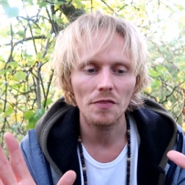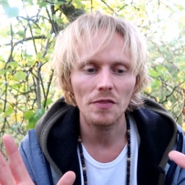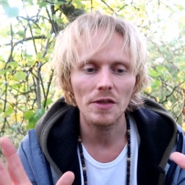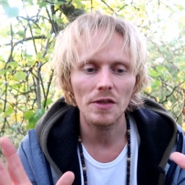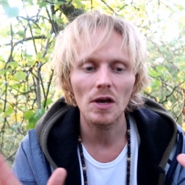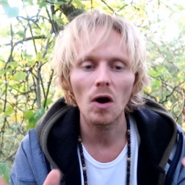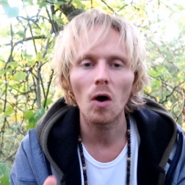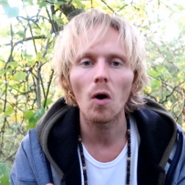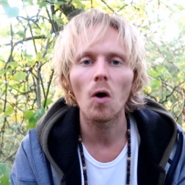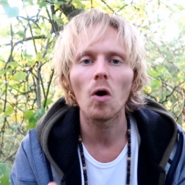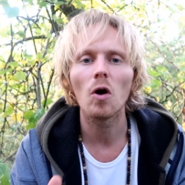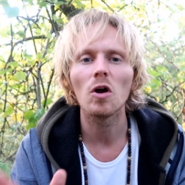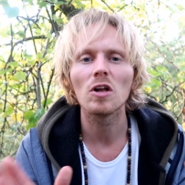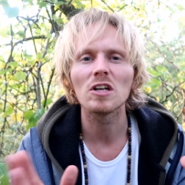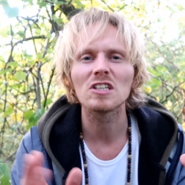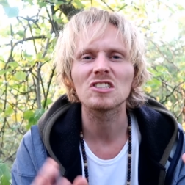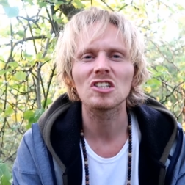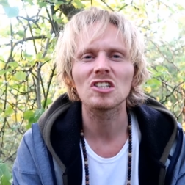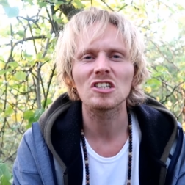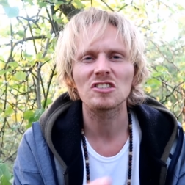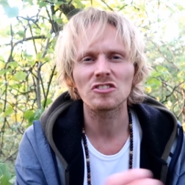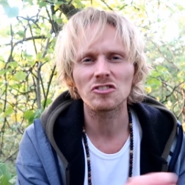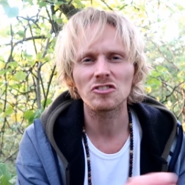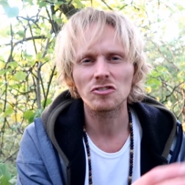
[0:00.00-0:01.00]
the oil
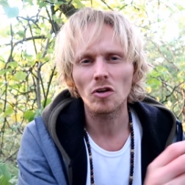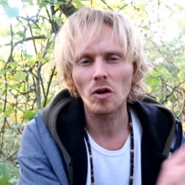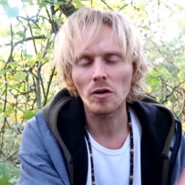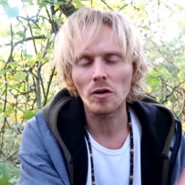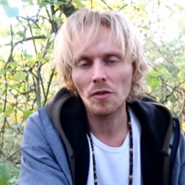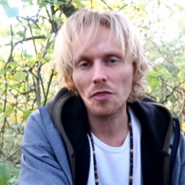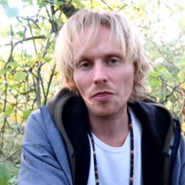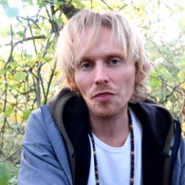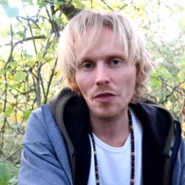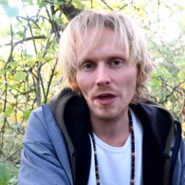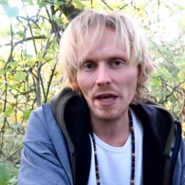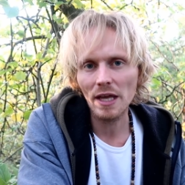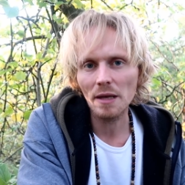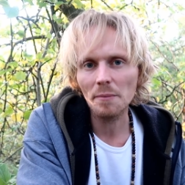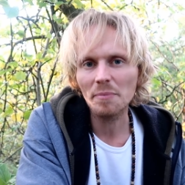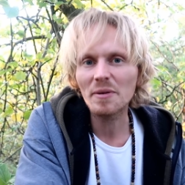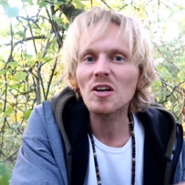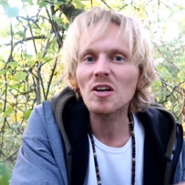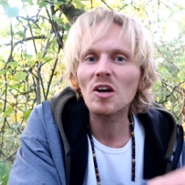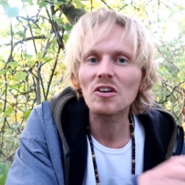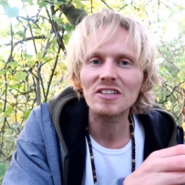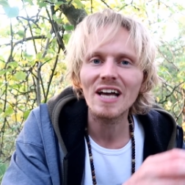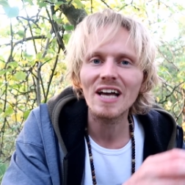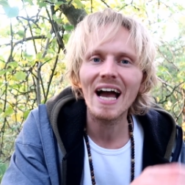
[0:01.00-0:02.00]
does a certain thing,
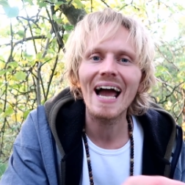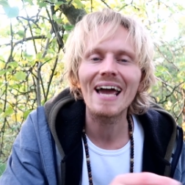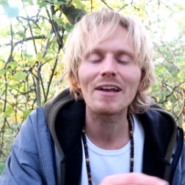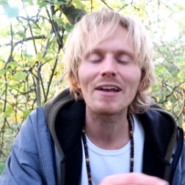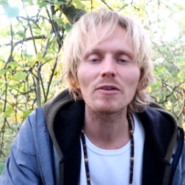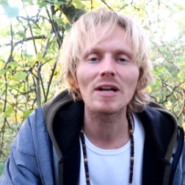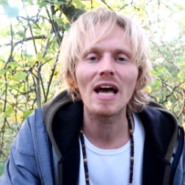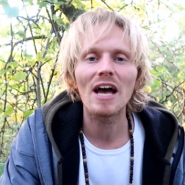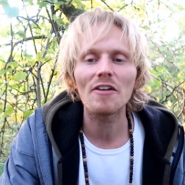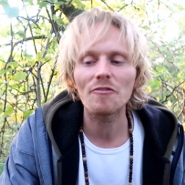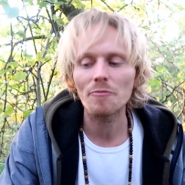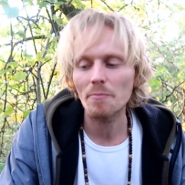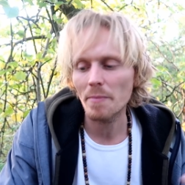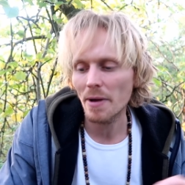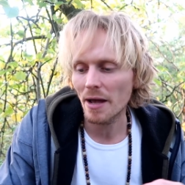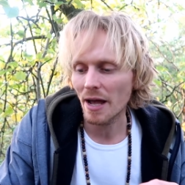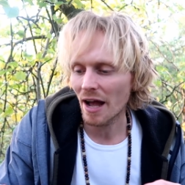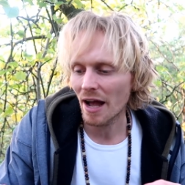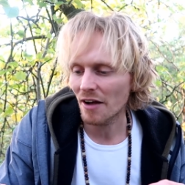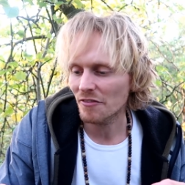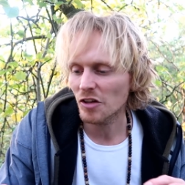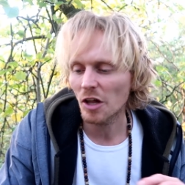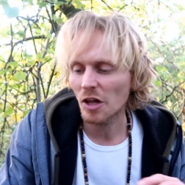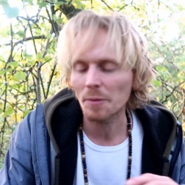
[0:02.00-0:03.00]
because I
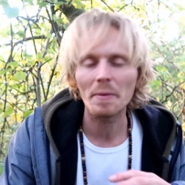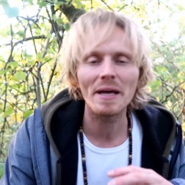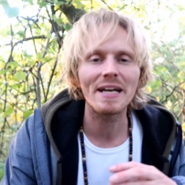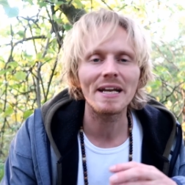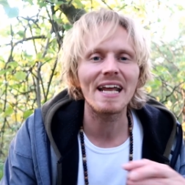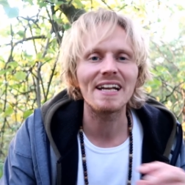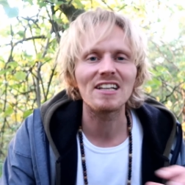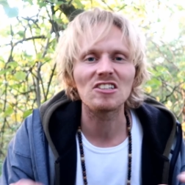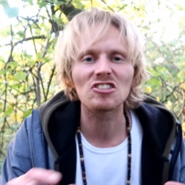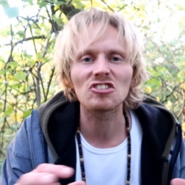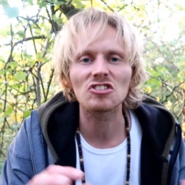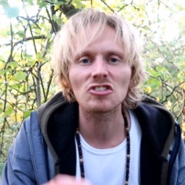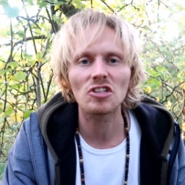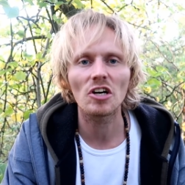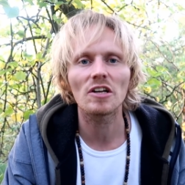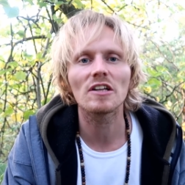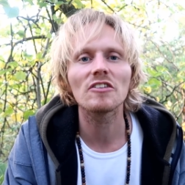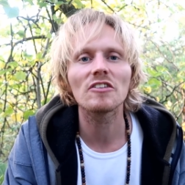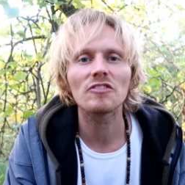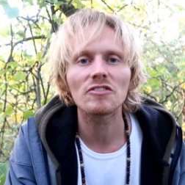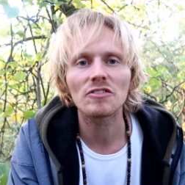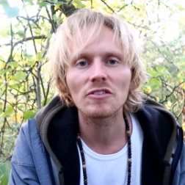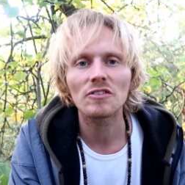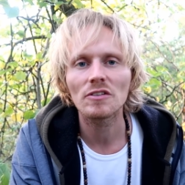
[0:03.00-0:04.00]
have not made any
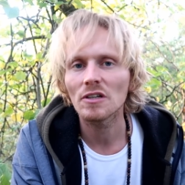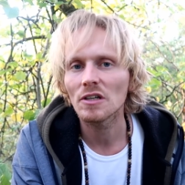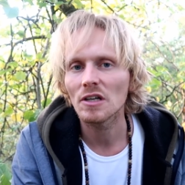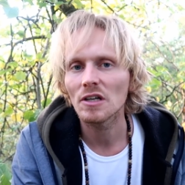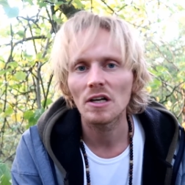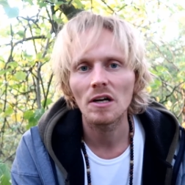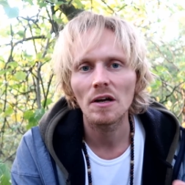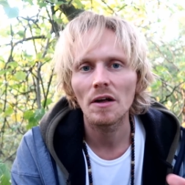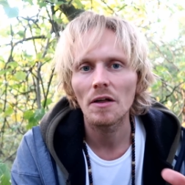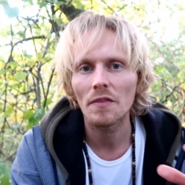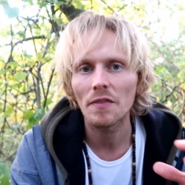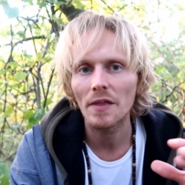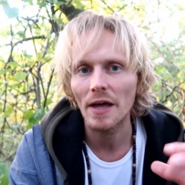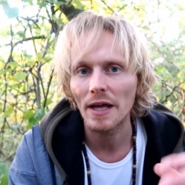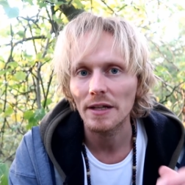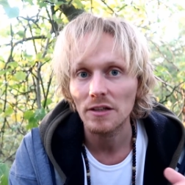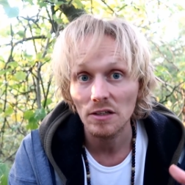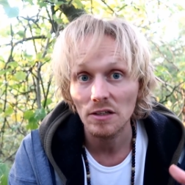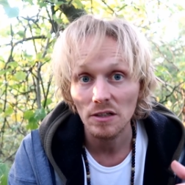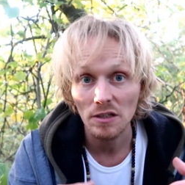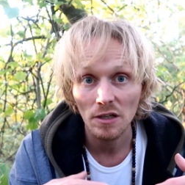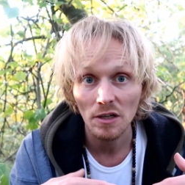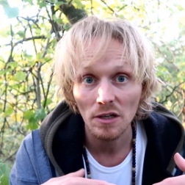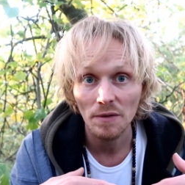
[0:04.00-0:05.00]
studies that
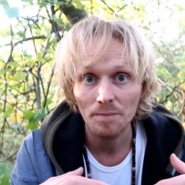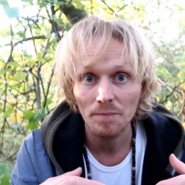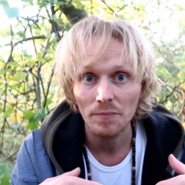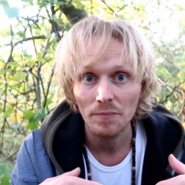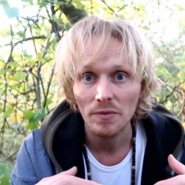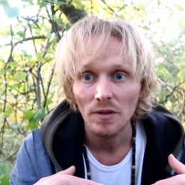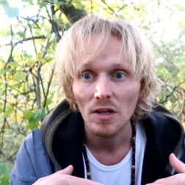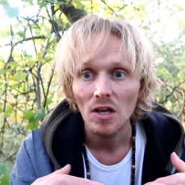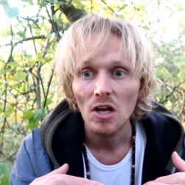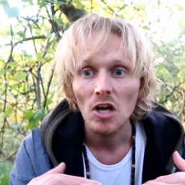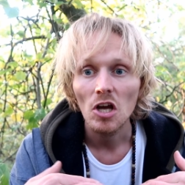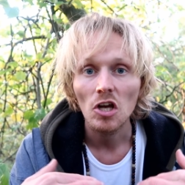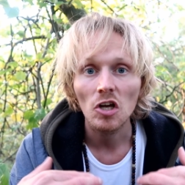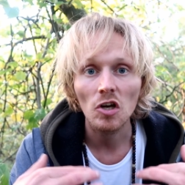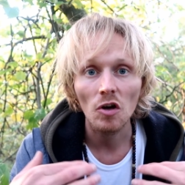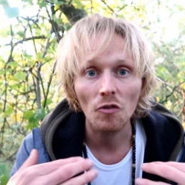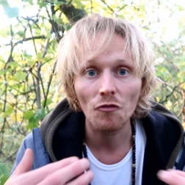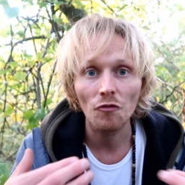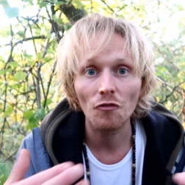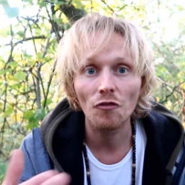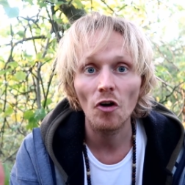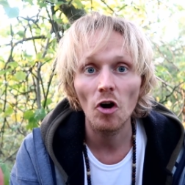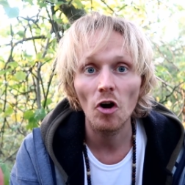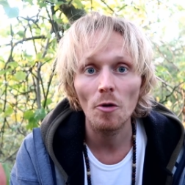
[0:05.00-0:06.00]

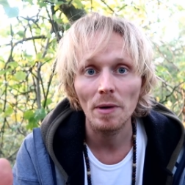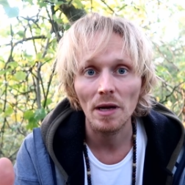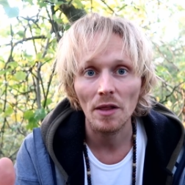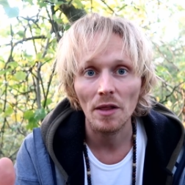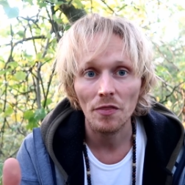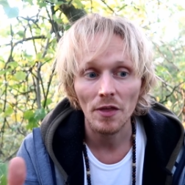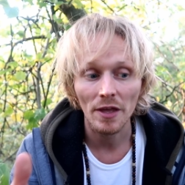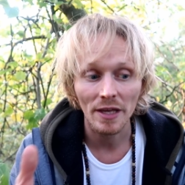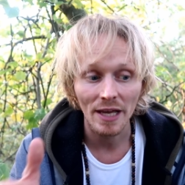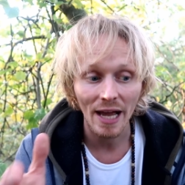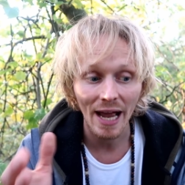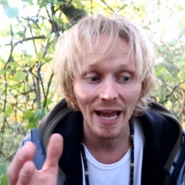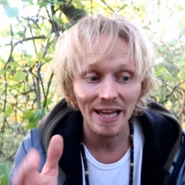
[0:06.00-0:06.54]
confirm anything.